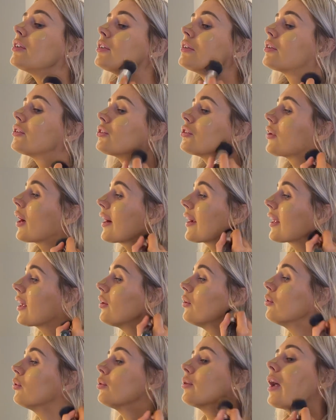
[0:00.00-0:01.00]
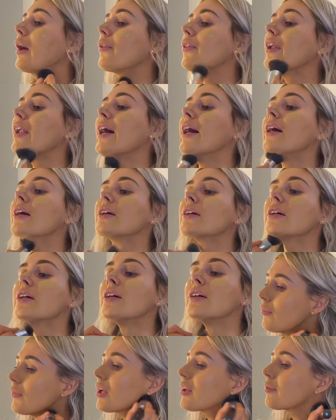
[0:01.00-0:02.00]
drag it all down the neck.
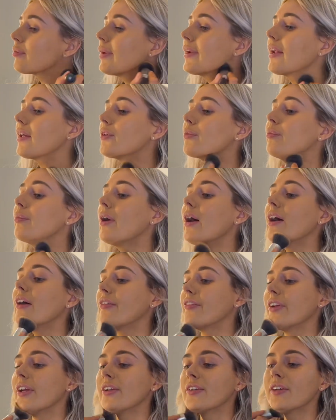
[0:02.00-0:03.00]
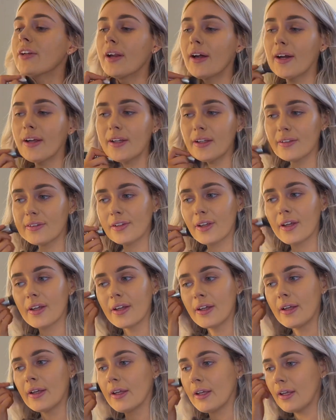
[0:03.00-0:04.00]
It's my dad's birthday tonight
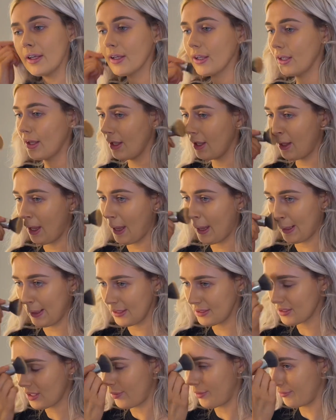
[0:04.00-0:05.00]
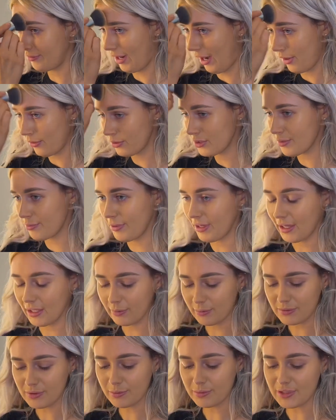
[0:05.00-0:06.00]
and he's coming round. I'm making
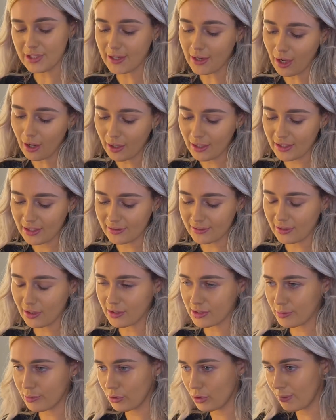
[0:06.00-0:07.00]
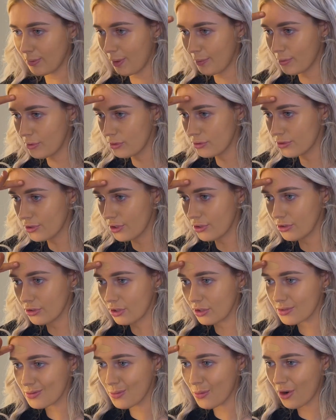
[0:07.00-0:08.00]
him some dinner. He is in our support bubble, so don't you
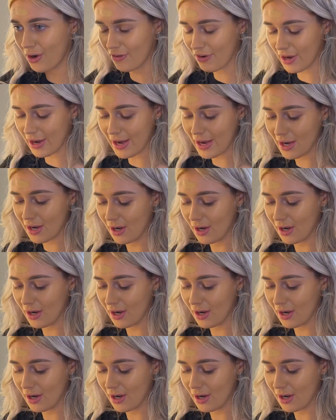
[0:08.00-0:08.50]
guys worry.